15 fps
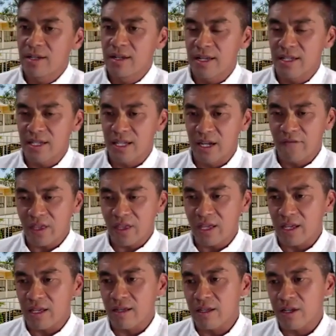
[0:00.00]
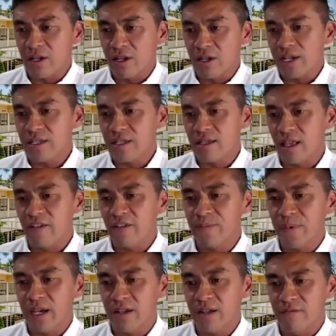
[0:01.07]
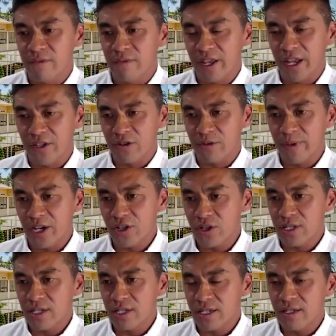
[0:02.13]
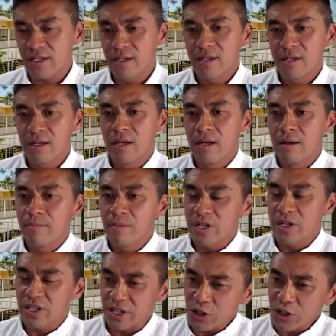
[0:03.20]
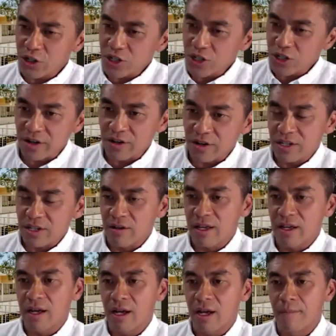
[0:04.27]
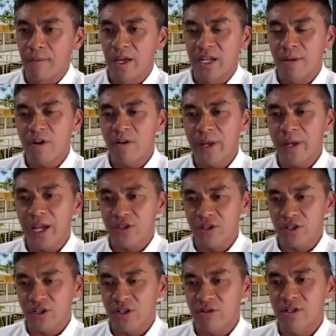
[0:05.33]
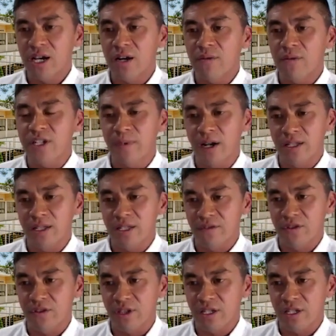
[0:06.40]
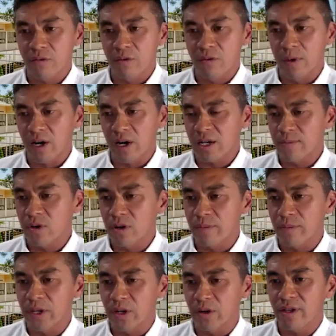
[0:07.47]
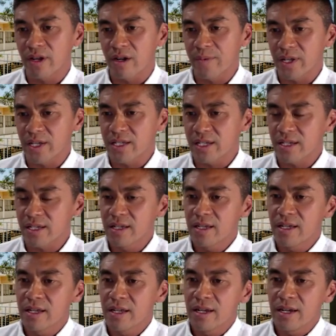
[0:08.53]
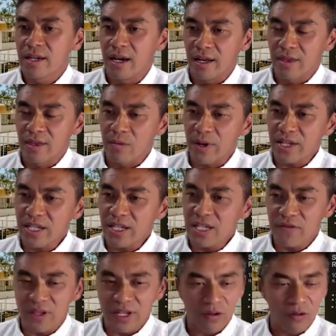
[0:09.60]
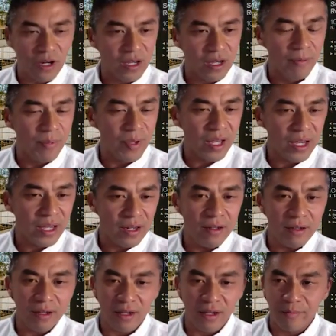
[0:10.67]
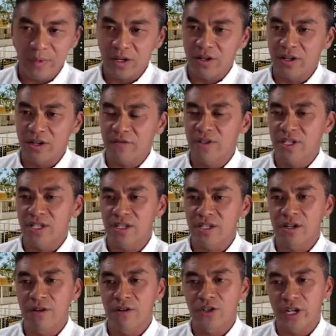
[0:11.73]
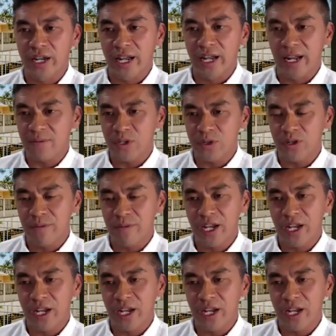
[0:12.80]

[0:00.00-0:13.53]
has significantly increased the lifespan of cancer patients. What's interesting here is that um, a number of patients are still non-responsive to these remarkable immunotherapies. Uh, and the reasons for this are quite complicated. It could be the differences in host genetics between